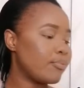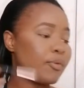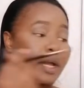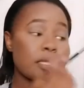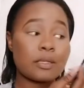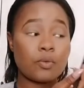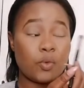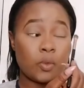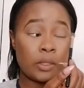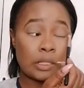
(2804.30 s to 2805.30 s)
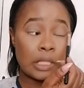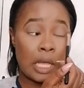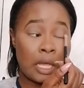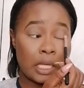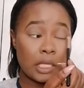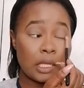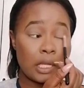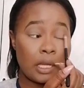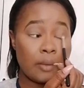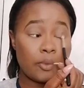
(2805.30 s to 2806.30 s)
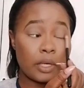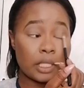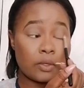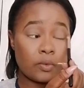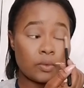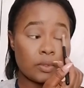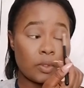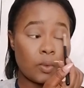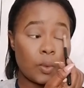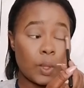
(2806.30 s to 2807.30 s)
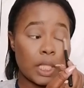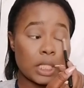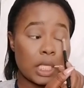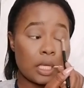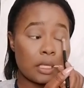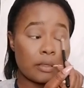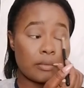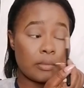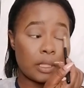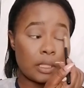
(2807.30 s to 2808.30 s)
Break the rules. I break the rules all the time.